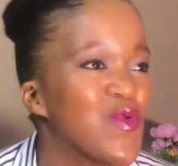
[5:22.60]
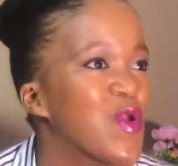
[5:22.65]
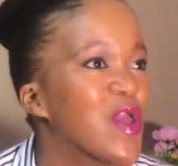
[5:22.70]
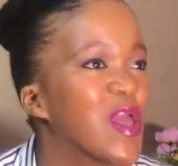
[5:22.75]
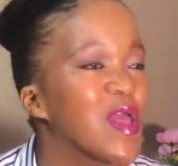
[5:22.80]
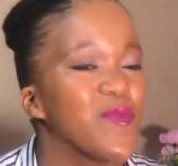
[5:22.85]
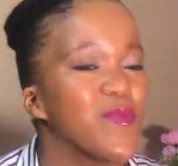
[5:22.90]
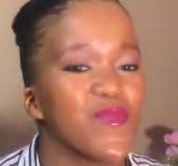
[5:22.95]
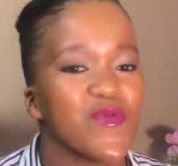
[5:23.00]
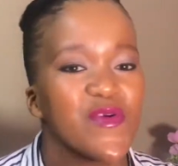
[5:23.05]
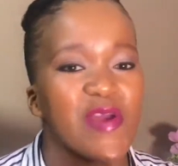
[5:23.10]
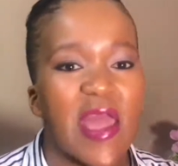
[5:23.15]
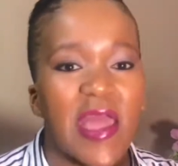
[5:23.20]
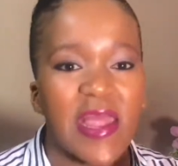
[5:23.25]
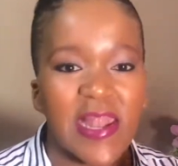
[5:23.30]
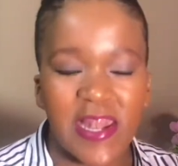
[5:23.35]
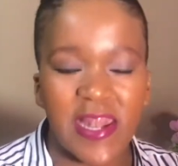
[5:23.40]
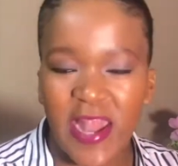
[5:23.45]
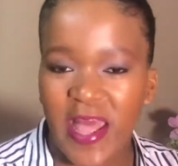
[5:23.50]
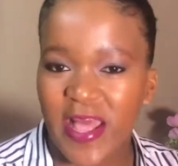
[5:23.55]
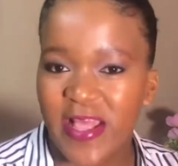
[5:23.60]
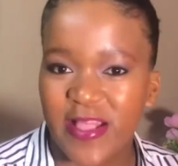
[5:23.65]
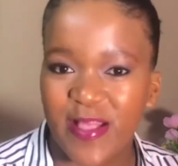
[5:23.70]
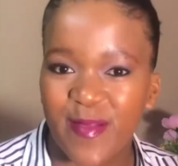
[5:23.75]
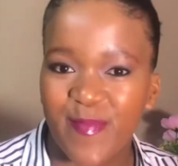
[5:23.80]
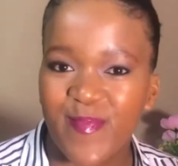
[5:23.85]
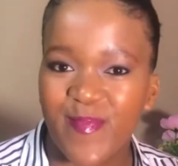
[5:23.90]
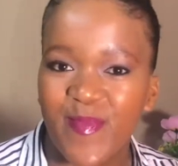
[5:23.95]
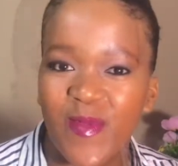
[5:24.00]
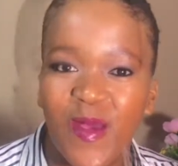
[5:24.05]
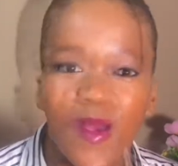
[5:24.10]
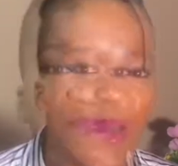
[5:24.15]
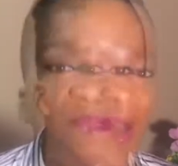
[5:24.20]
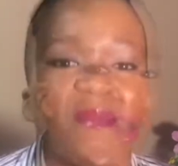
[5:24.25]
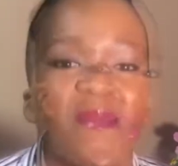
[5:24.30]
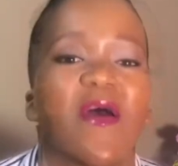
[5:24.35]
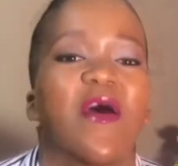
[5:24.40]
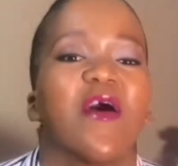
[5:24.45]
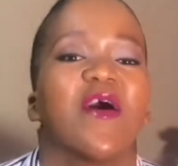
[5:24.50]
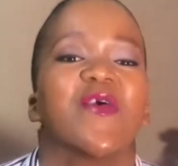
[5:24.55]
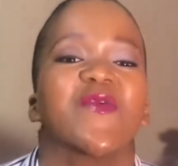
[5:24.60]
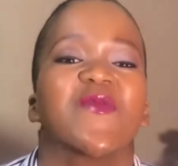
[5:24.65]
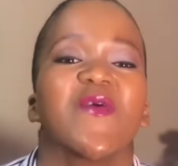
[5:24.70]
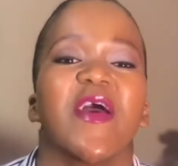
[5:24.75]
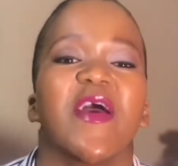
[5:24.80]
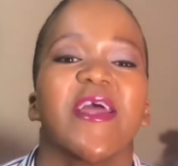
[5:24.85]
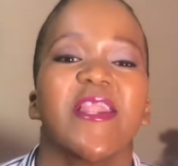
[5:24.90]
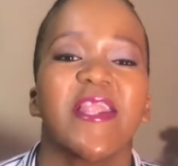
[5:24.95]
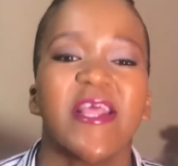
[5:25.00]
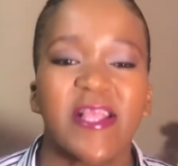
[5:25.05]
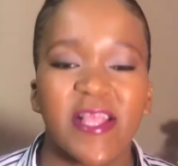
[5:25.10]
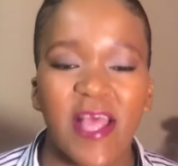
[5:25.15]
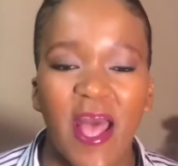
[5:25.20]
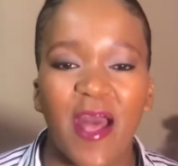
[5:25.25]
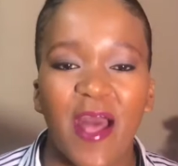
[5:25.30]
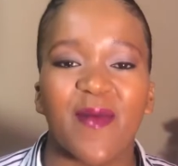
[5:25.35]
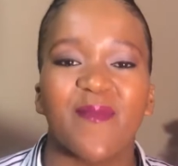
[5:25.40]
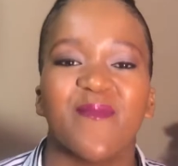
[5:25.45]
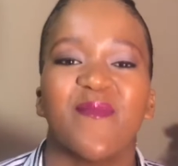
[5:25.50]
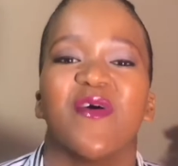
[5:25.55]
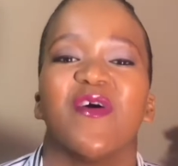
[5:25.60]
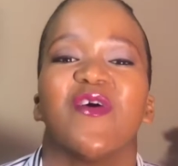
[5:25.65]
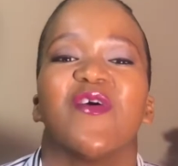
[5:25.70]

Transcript: you can pray at night. So anytime